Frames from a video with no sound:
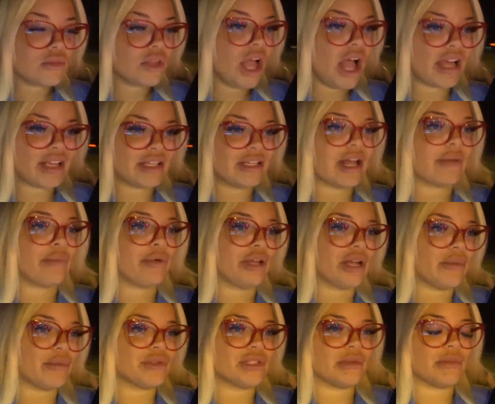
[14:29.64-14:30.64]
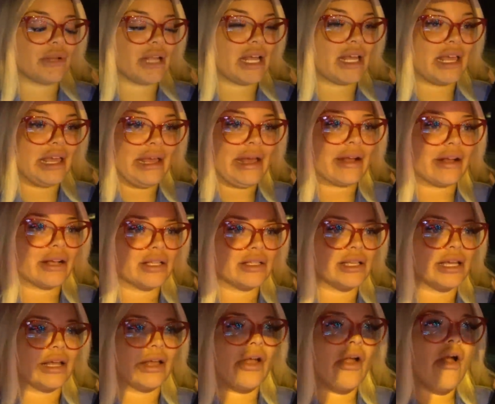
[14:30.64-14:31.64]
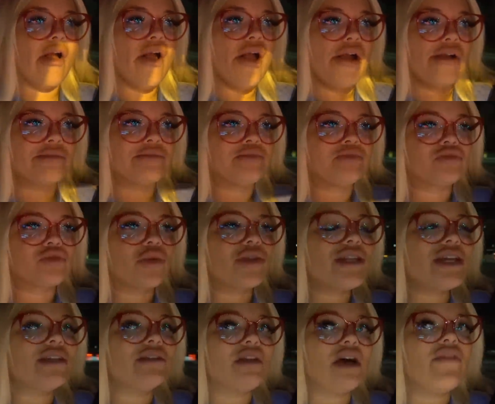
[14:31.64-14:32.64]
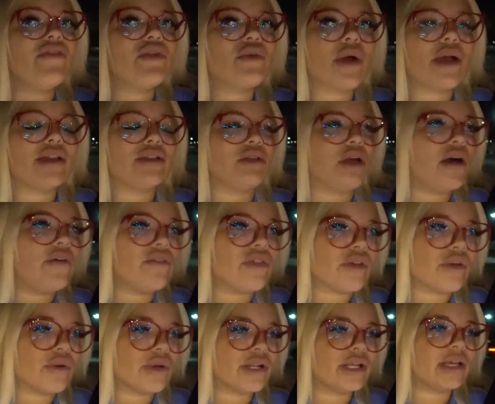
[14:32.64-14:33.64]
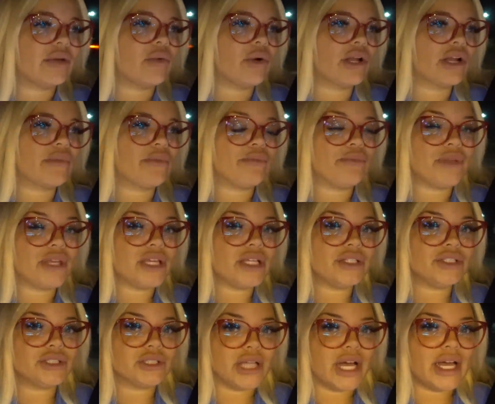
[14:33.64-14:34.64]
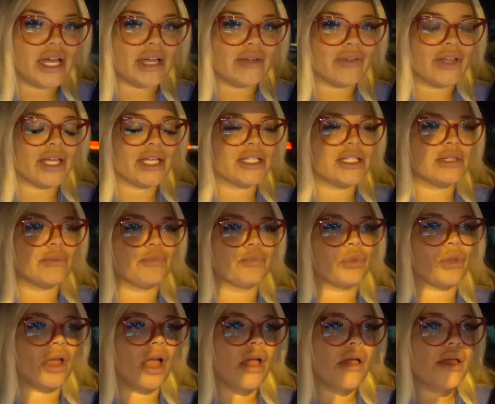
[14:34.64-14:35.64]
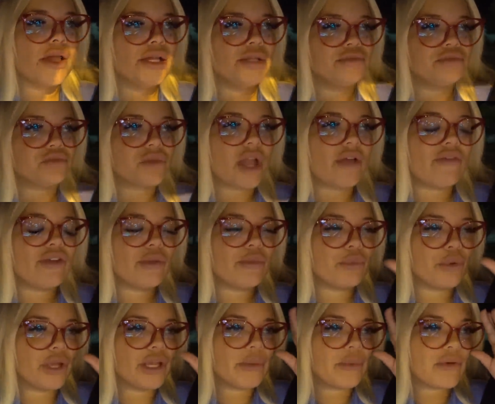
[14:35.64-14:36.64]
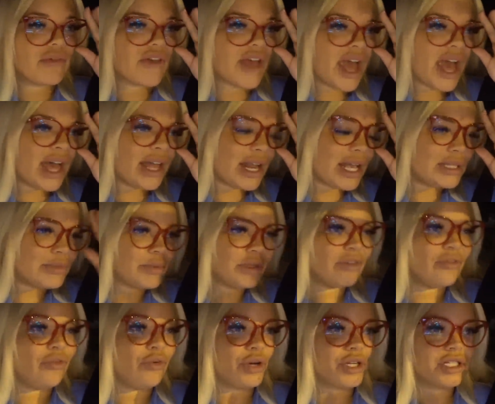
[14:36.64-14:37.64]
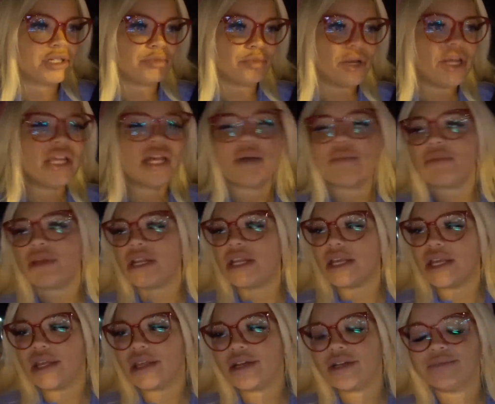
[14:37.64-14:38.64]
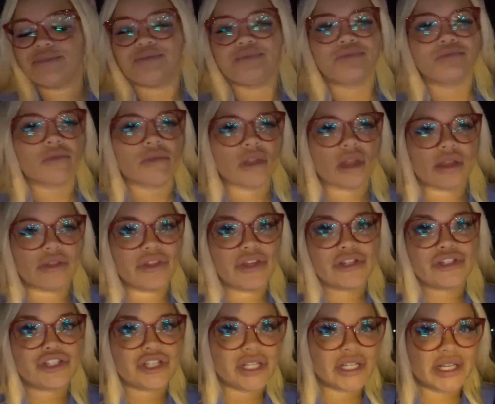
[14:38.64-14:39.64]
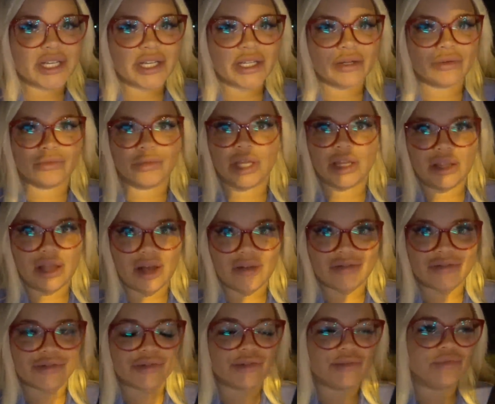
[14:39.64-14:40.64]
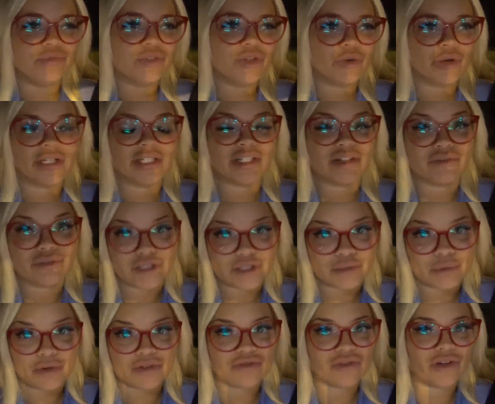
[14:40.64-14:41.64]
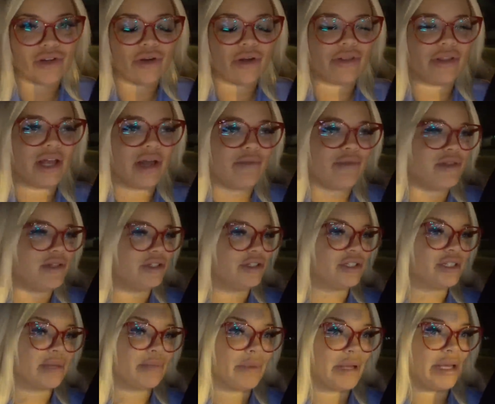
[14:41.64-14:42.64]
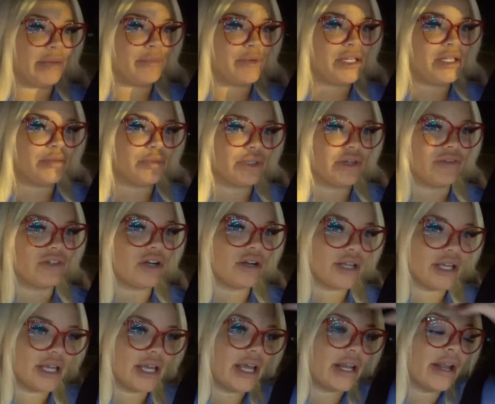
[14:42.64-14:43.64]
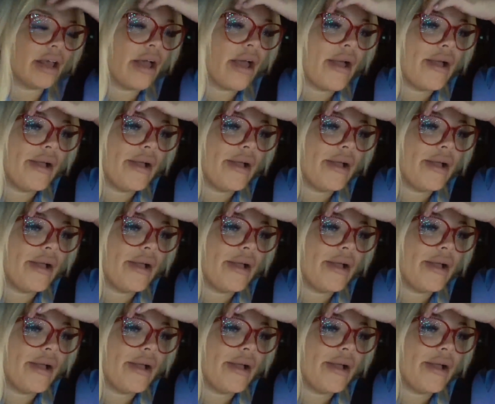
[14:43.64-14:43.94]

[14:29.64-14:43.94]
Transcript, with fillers: I cannot break up with somebody. I can't, because like once I love you, I love you, and I want to be in your life. Like, it's every breakup I've had has been a forced breakup, meaning either they cheated or they left, or I did an exposed video on them and they're just like, bye, peace, we're never talking again.